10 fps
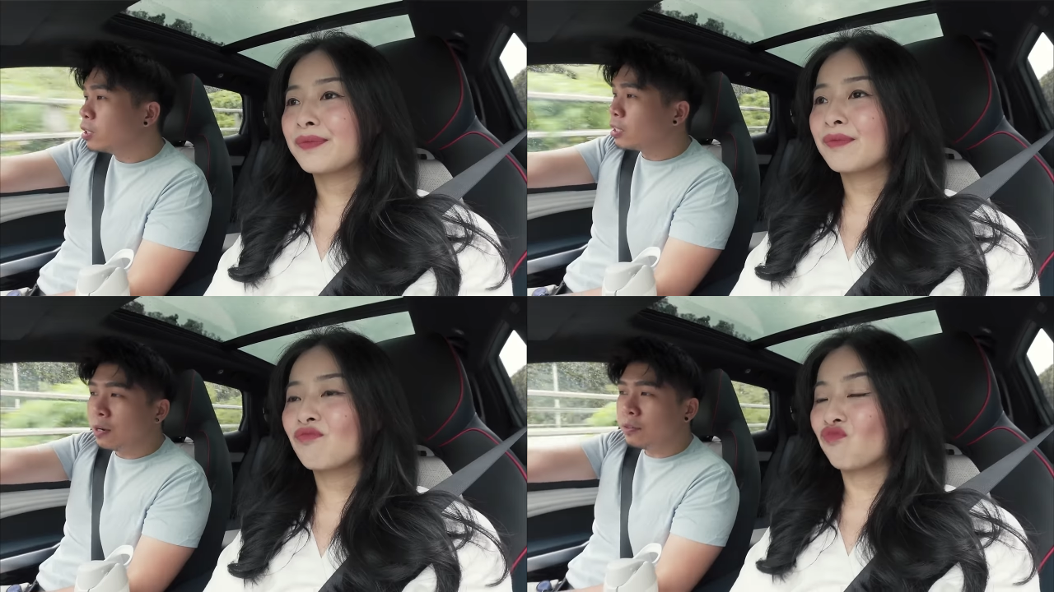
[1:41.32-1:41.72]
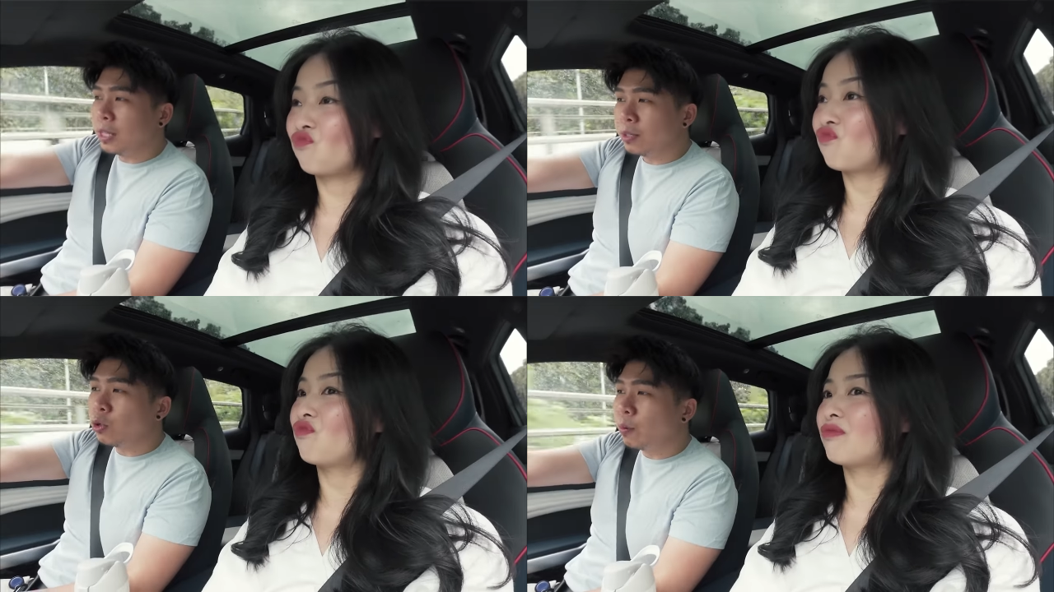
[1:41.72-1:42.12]
Speaker 1: You see, every time
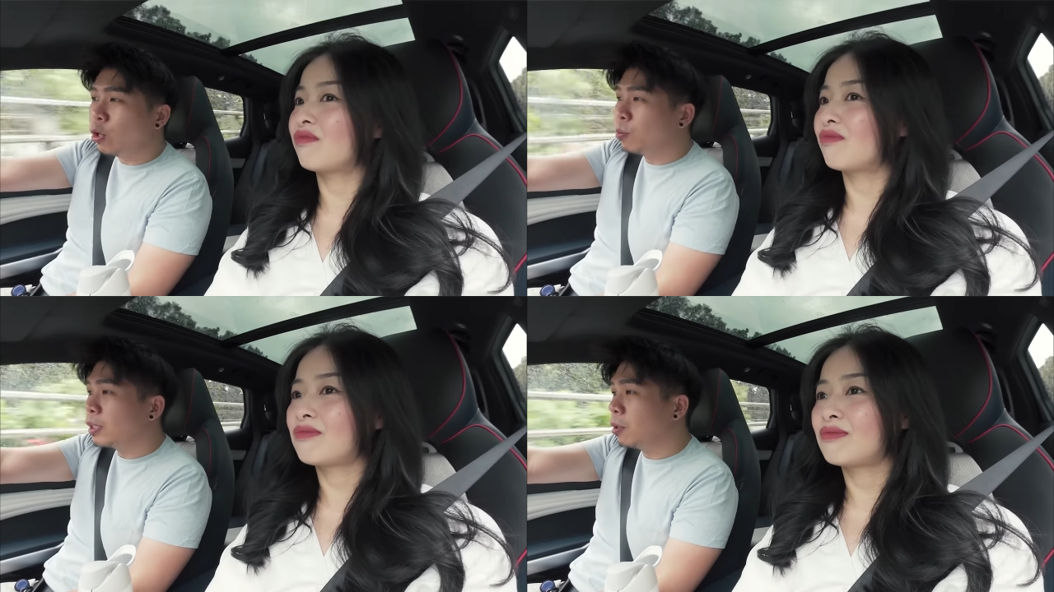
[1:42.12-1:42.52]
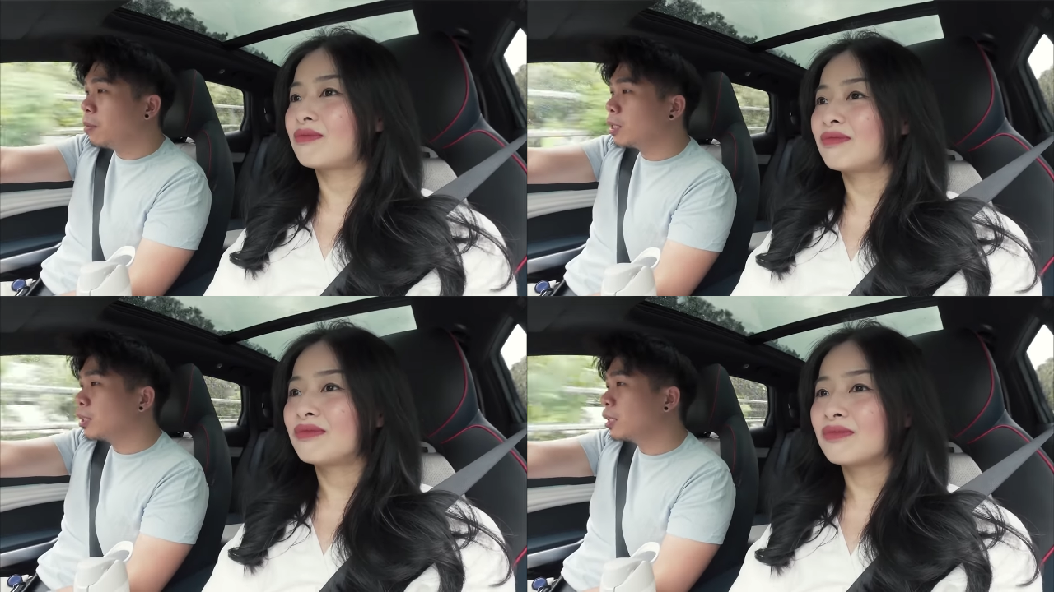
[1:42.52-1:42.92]
he go back hometown,
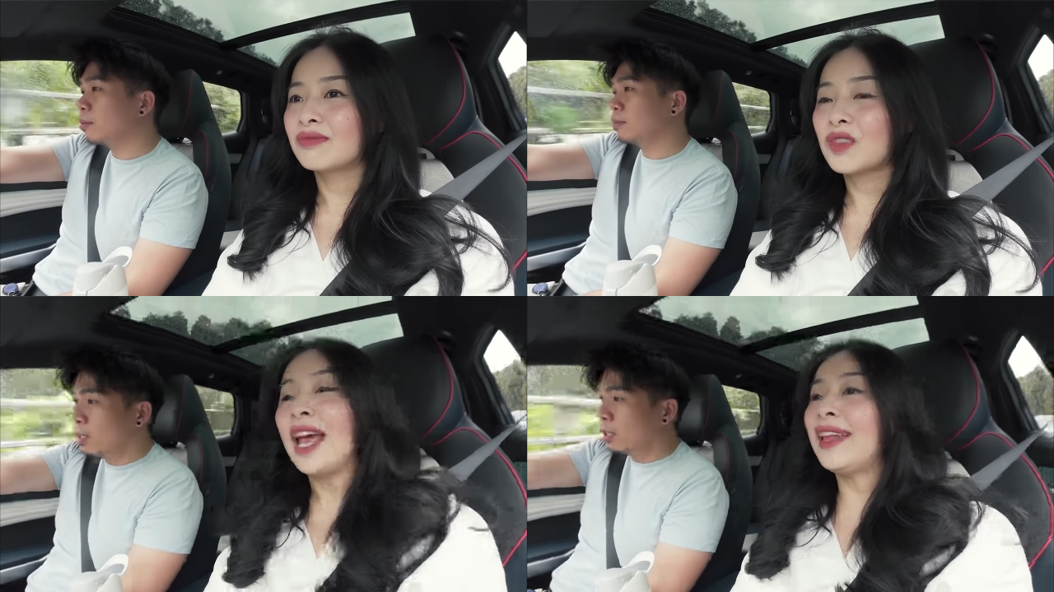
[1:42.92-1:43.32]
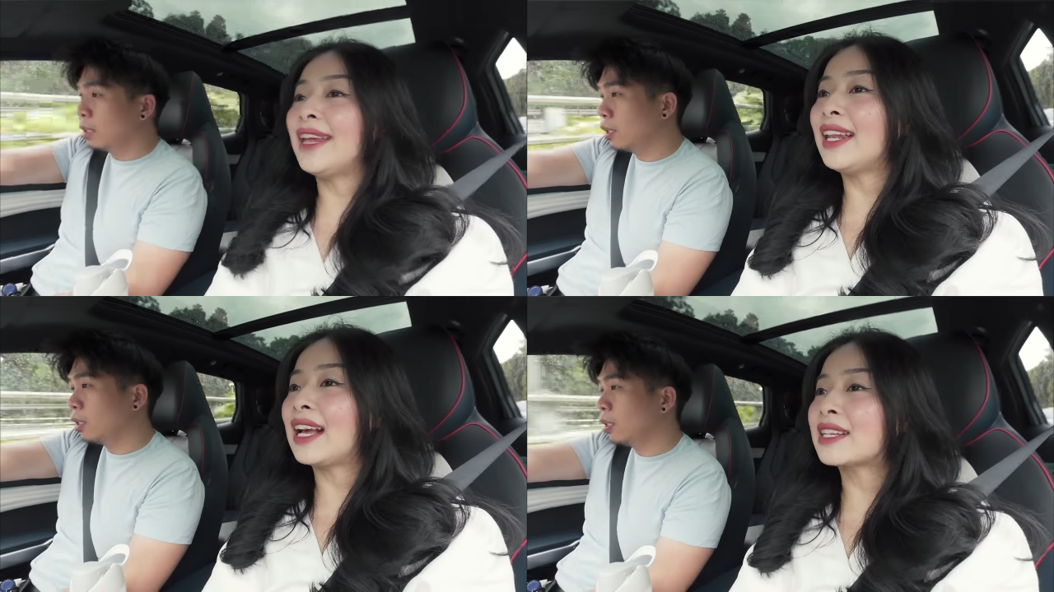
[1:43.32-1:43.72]
must eat.
Speaker 2: And
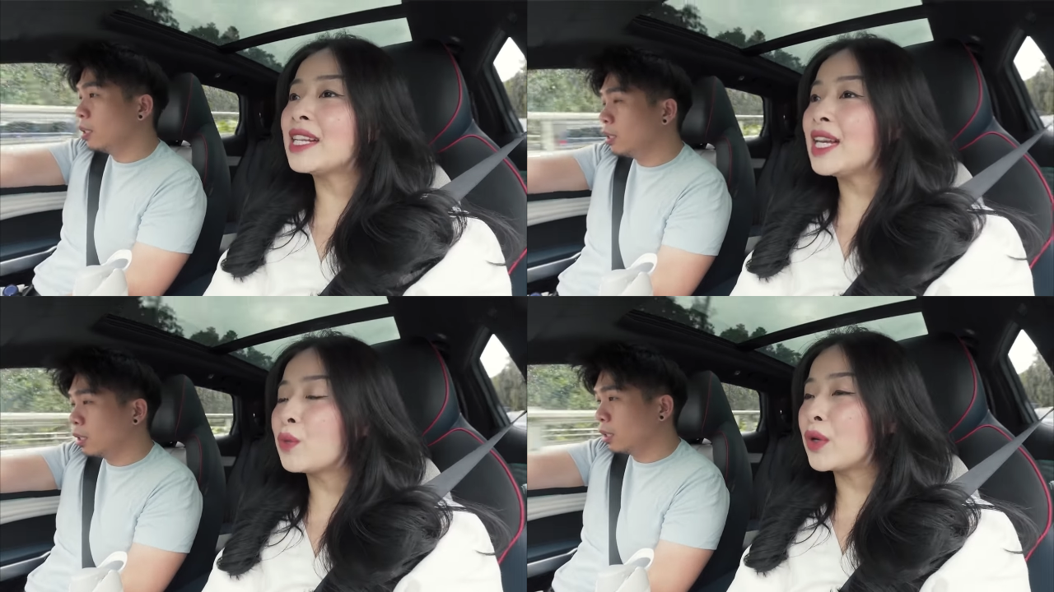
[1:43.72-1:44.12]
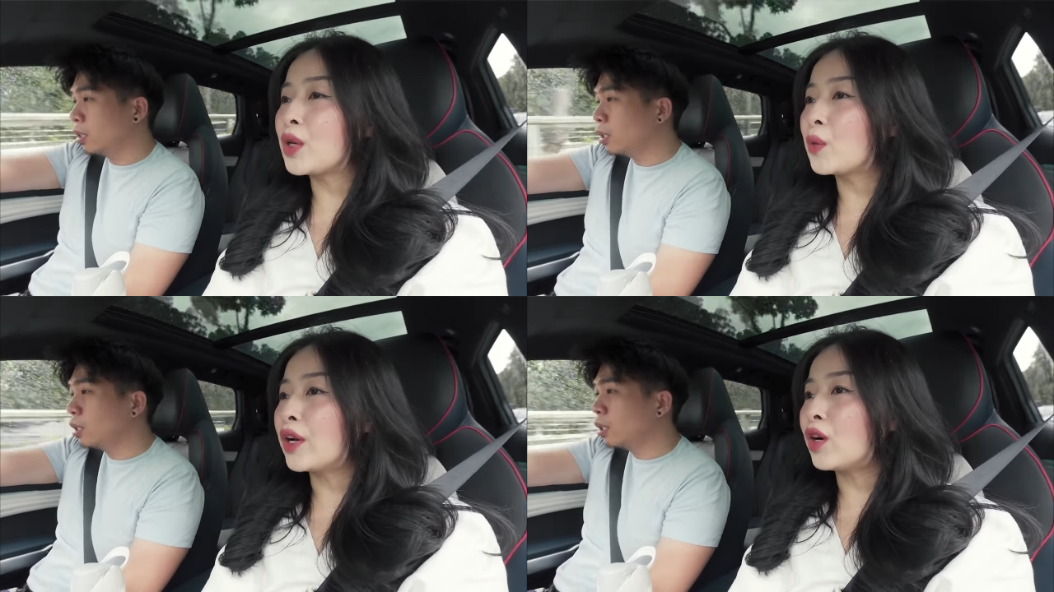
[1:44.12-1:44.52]
then lastly, we
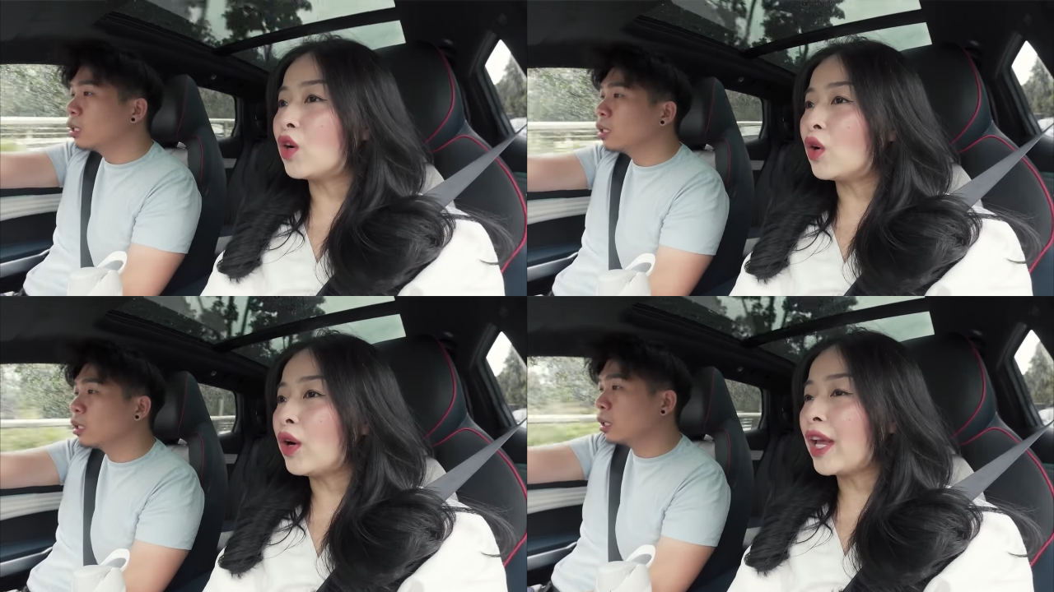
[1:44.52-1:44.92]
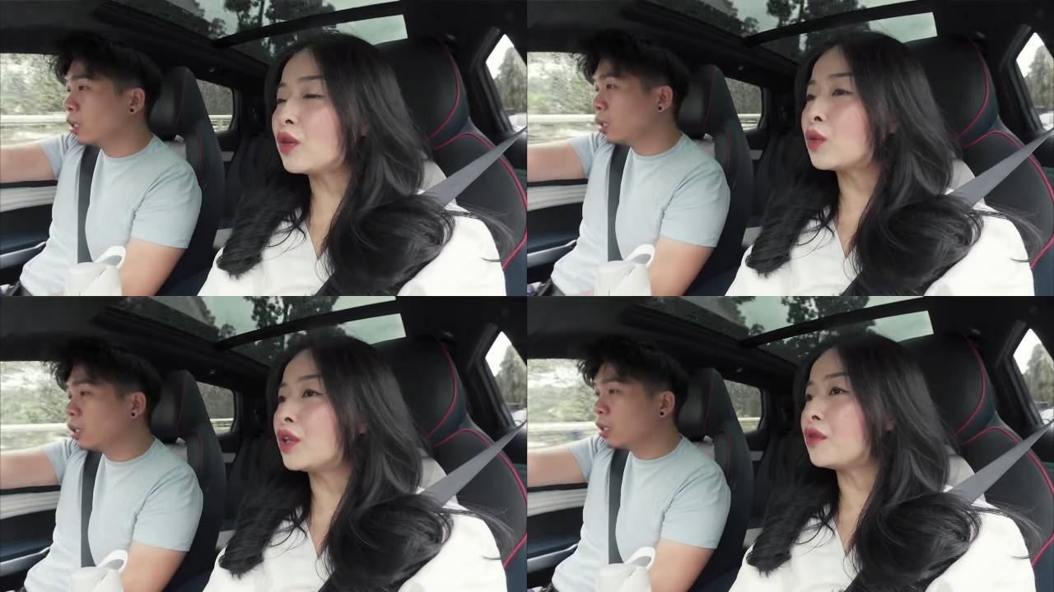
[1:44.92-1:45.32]
will head
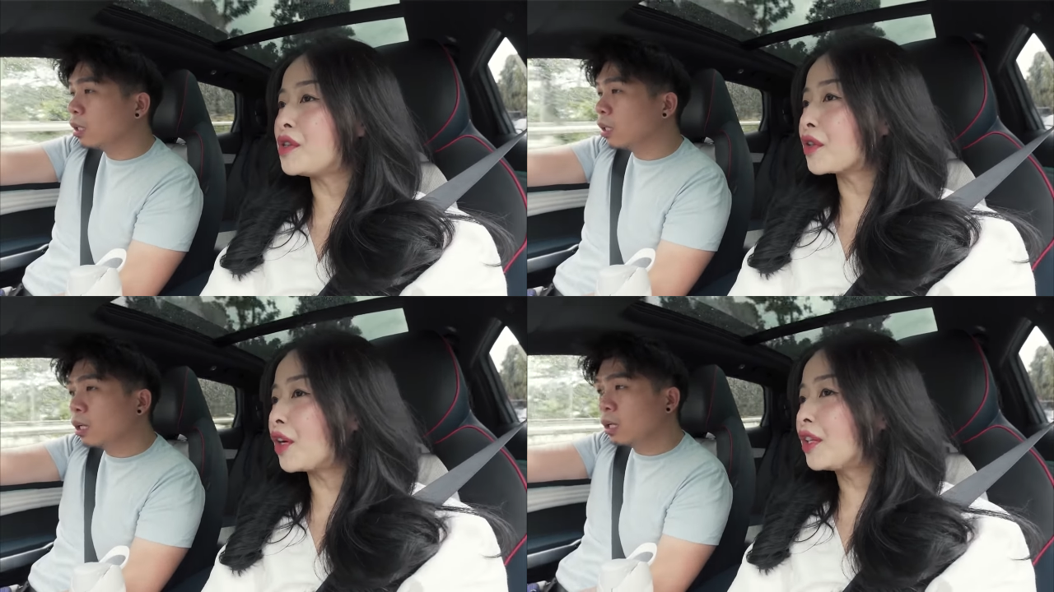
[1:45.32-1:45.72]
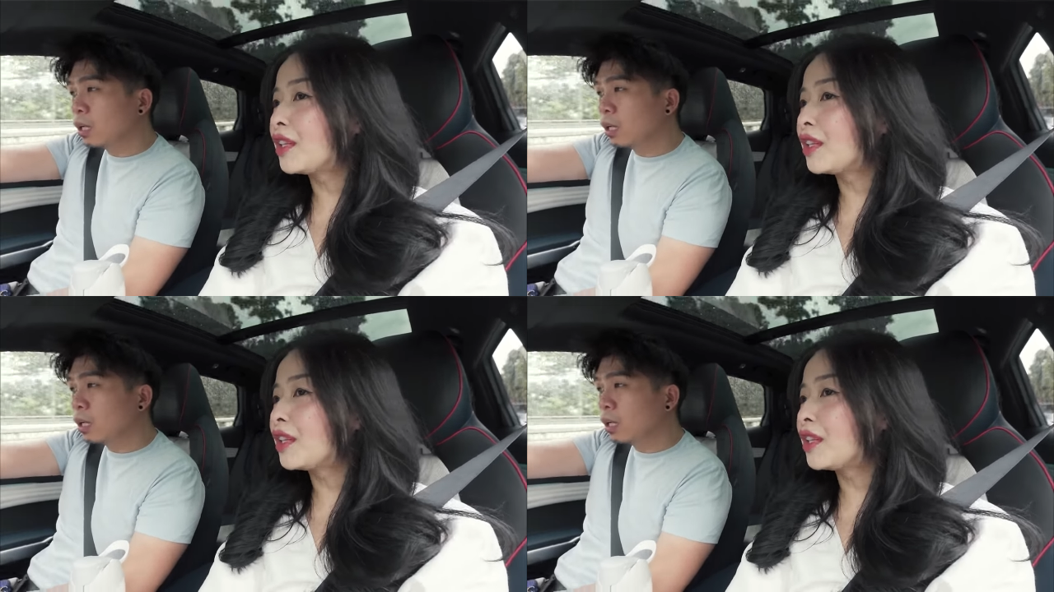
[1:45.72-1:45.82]
to the resort.